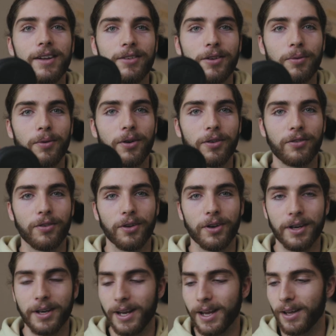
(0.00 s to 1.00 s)
what's on
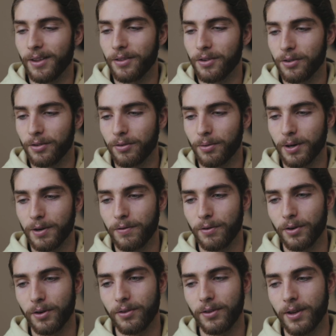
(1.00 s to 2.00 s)
it now, the
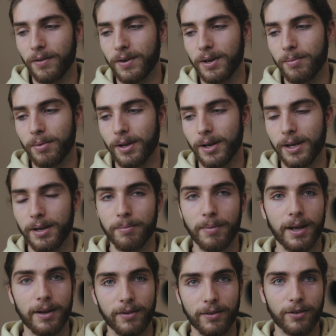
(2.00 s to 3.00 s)
24-70, but it
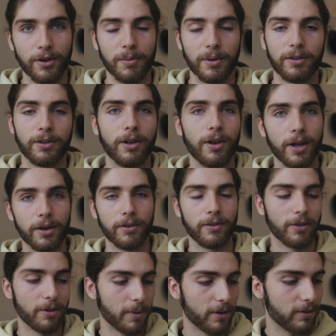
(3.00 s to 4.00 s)
makes it so much lighter and
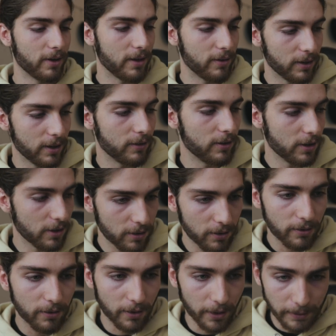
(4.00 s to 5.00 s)
so much easier to
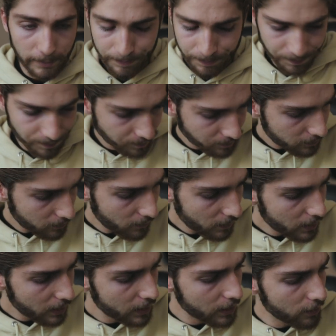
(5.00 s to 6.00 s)
use, so
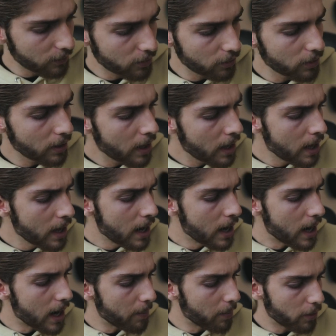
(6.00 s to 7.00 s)
it's good.
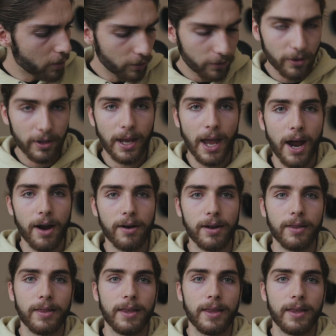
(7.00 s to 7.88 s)
I also carry